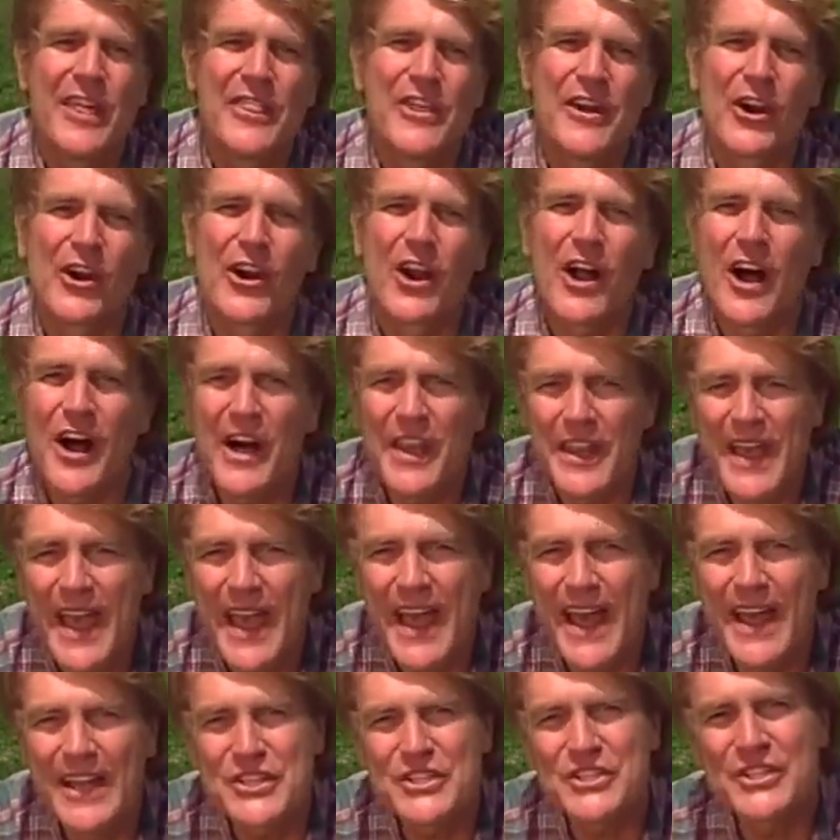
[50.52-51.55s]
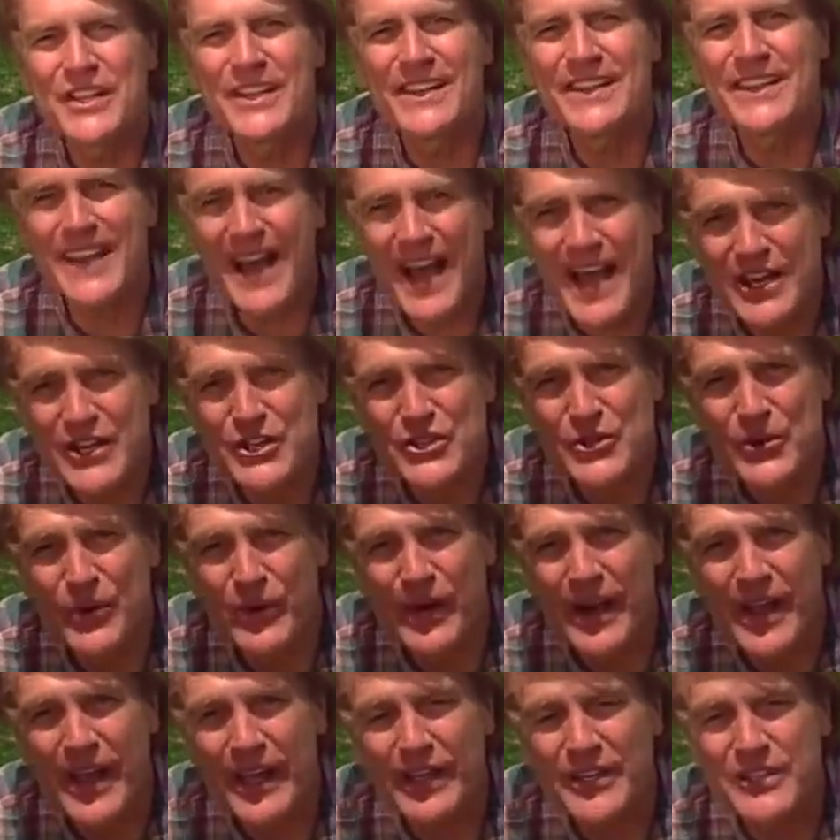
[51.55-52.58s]
They're unhatched
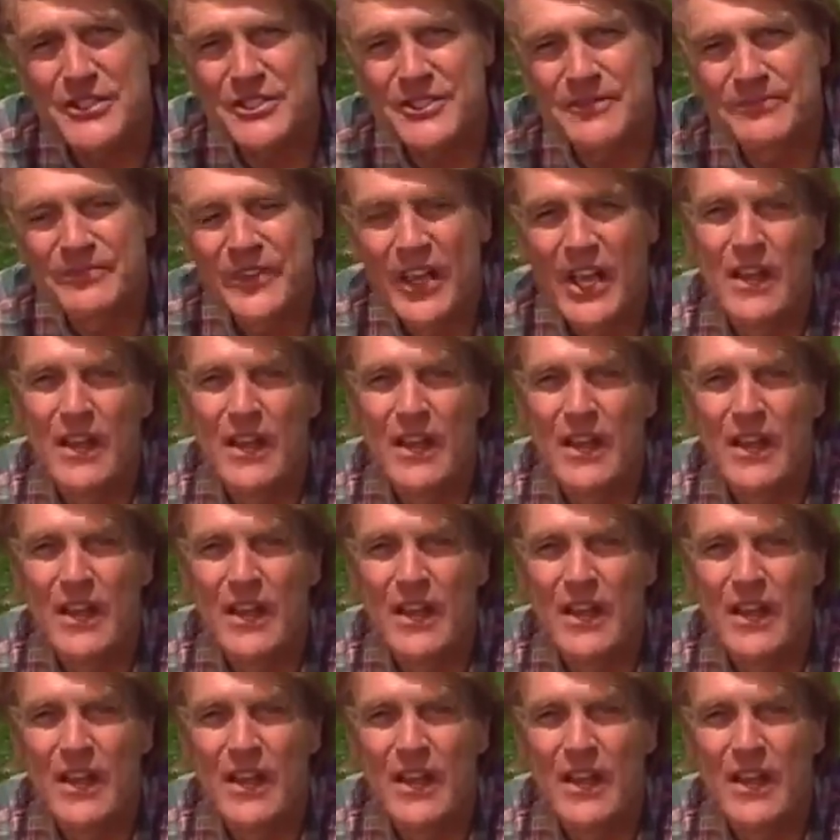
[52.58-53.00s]
dinosaur eggs.